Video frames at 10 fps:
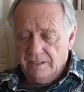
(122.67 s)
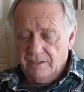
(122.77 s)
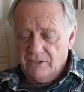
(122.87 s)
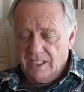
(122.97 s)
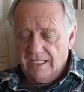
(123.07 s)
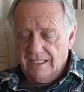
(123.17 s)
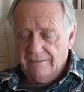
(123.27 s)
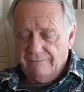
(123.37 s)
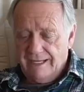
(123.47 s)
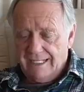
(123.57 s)

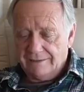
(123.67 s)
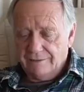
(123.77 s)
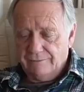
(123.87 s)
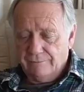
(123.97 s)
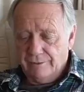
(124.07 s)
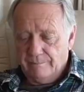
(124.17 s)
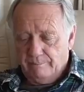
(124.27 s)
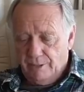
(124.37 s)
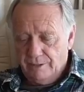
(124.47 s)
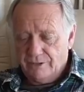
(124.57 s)
deciding factor for the
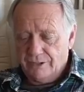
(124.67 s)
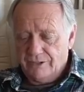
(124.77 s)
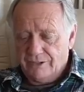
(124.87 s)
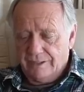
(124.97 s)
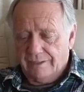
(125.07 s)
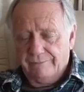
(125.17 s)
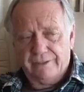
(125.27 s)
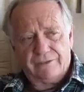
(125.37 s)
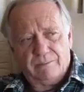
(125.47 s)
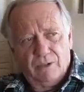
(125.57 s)
purchase of
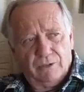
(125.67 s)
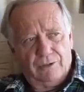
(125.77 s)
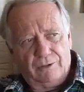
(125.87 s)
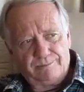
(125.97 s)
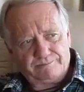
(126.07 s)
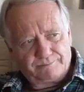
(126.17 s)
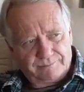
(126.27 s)
this motorhome.